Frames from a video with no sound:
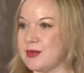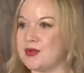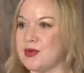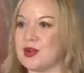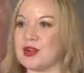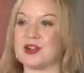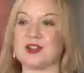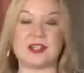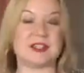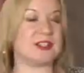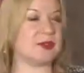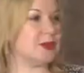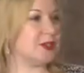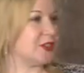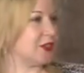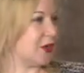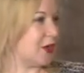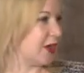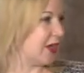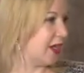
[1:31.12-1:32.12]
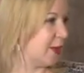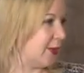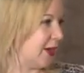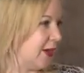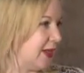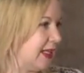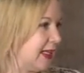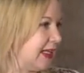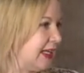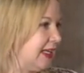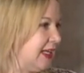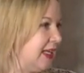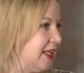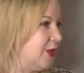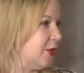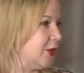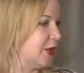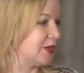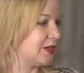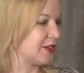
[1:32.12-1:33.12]
of what Chris was talking about in the
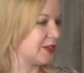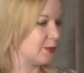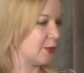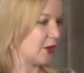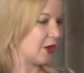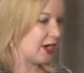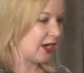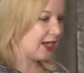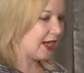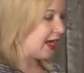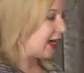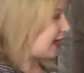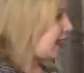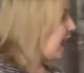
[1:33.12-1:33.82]
keynote this morning.